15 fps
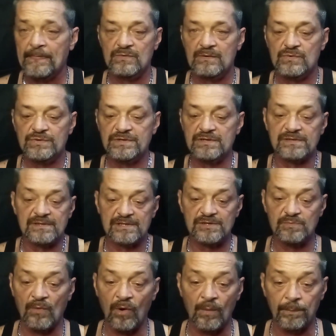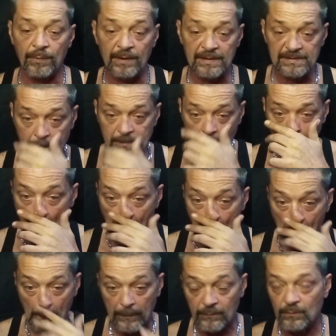and it was just a small place
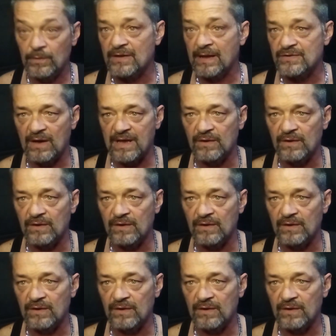when I